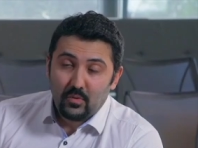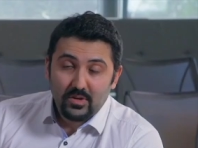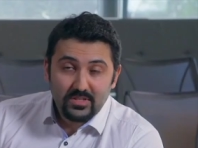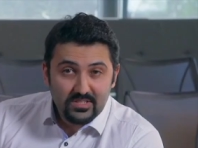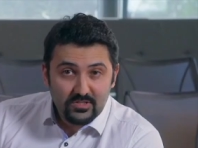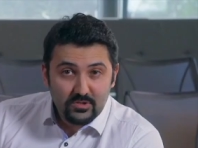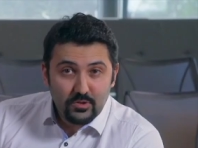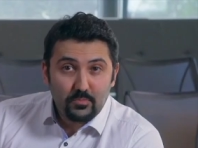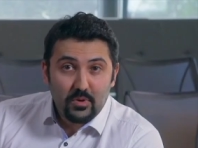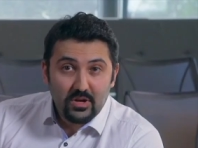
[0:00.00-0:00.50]
What
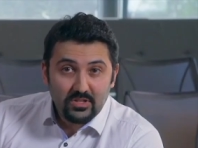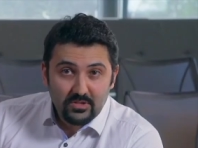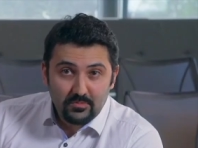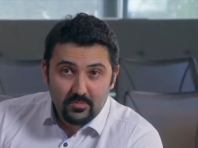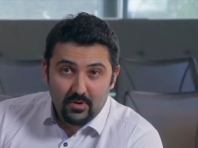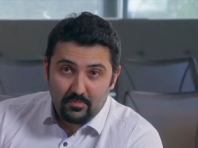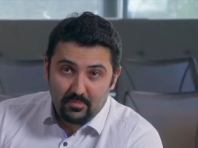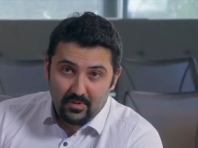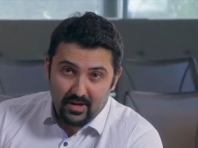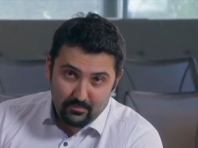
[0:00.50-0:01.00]
is the
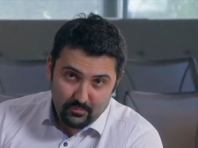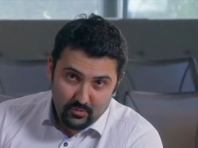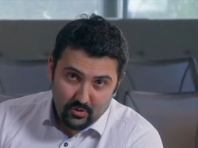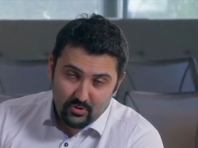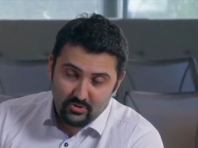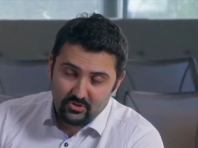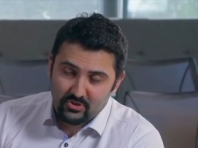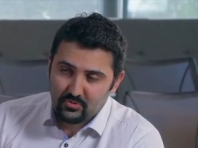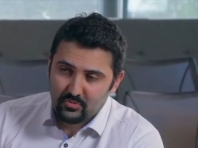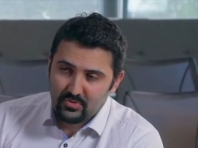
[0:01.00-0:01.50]
bottom up
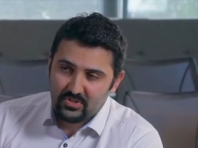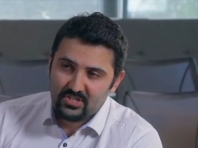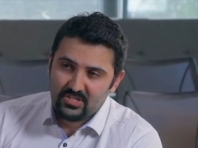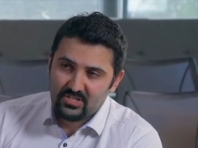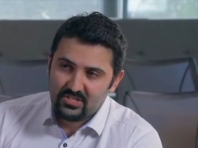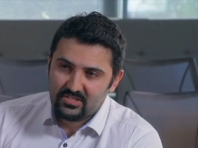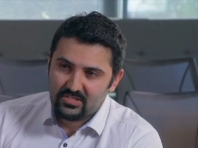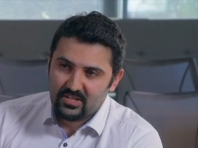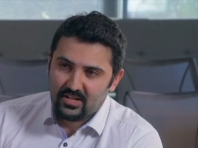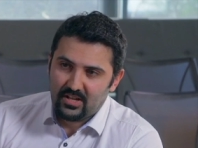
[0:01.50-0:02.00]
approach, which
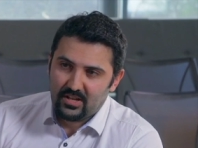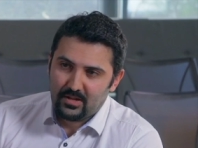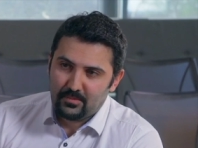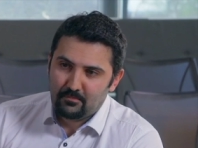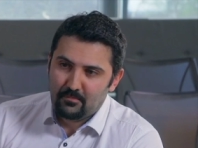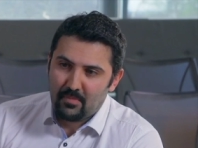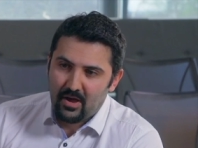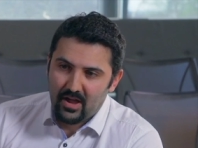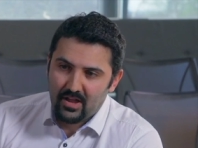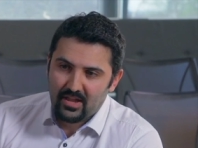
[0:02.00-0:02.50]
is uh,
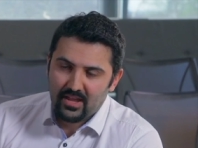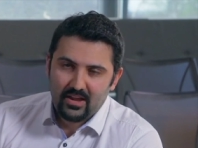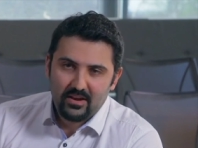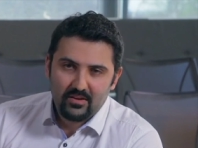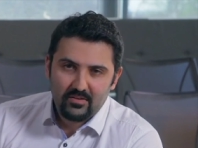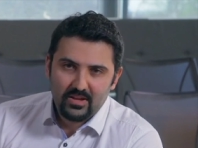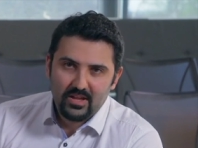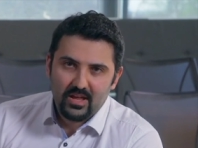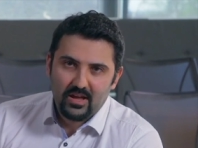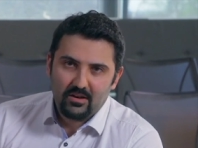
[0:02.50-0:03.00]
my
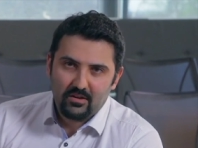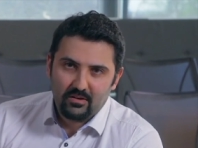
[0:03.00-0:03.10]
area